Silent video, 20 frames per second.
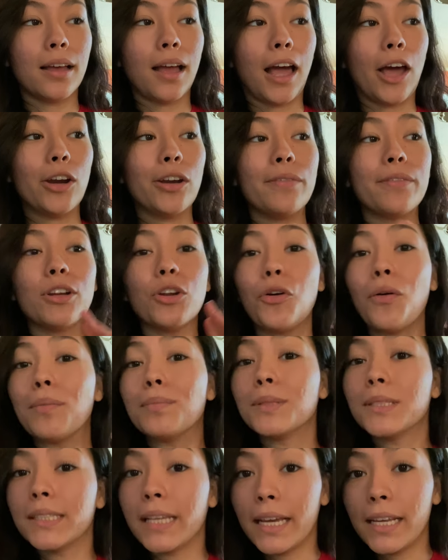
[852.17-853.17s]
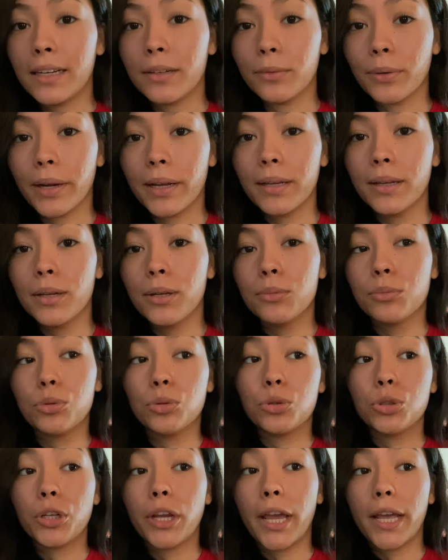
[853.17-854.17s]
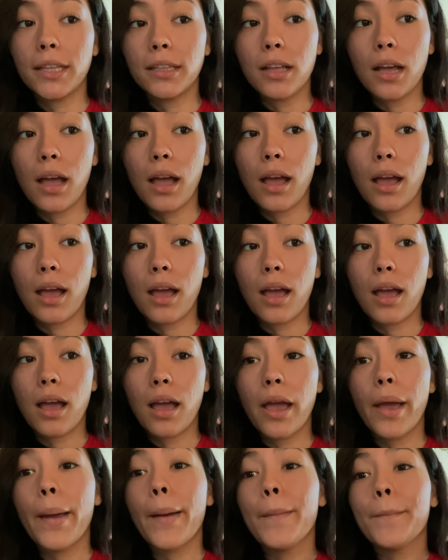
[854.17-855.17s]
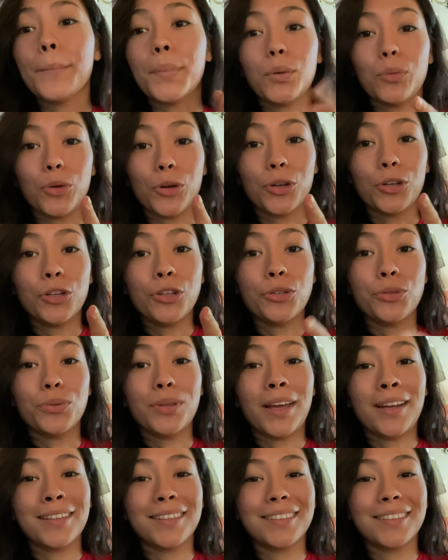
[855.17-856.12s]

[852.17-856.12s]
I don't even know I'm saying it right. Bruschetta, but we're gonna do that.